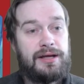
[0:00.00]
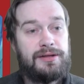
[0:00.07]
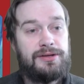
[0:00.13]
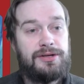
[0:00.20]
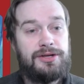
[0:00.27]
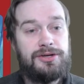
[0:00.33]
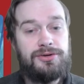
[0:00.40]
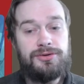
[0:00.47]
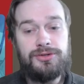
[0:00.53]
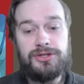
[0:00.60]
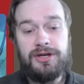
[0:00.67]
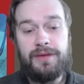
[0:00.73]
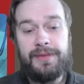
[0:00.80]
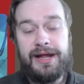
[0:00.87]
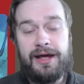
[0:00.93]
News
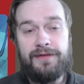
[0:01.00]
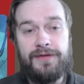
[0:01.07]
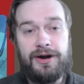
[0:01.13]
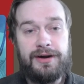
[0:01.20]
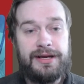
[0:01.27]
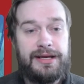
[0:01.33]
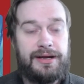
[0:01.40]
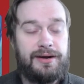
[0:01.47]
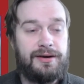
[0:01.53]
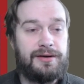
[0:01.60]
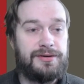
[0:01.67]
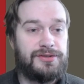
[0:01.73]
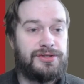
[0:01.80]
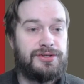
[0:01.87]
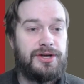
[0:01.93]
coming out of our
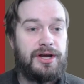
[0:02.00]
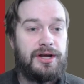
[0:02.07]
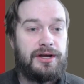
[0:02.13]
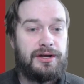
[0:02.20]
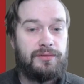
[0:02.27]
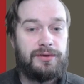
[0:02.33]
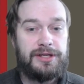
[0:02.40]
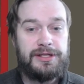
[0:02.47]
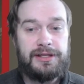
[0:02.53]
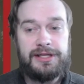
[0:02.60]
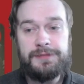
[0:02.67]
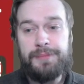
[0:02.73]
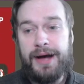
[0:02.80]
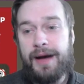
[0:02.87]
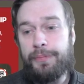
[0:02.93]
ears. Well,
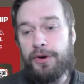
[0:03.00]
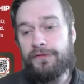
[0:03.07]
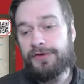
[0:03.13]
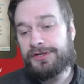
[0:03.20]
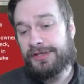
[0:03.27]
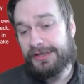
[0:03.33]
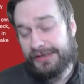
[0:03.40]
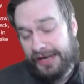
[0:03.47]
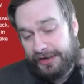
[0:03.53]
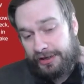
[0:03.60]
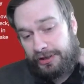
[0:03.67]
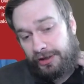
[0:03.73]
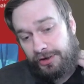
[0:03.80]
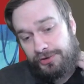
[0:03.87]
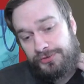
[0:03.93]
let's pop over to the deck
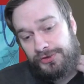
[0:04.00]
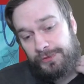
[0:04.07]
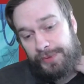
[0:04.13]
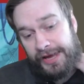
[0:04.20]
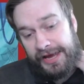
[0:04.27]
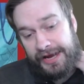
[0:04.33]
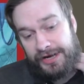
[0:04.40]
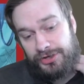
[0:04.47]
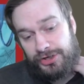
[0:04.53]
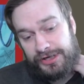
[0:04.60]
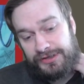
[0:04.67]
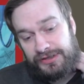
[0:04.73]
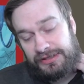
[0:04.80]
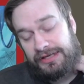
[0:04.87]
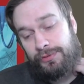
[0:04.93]
clones page
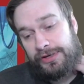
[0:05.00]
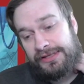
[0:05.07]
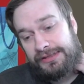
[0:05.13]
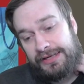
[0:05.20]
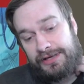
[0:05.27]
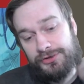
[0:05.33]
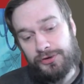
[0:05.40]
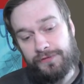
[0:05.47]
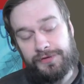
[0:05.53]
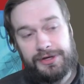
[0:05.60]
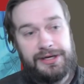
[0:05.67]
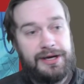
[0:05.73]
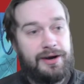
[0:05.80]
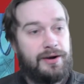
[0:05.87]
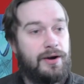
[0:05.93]
and see what it says over
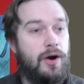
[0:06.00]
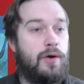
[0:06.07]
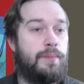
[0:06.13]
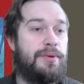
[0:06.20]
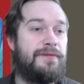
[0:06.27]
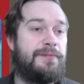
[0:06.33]
here. Oh, but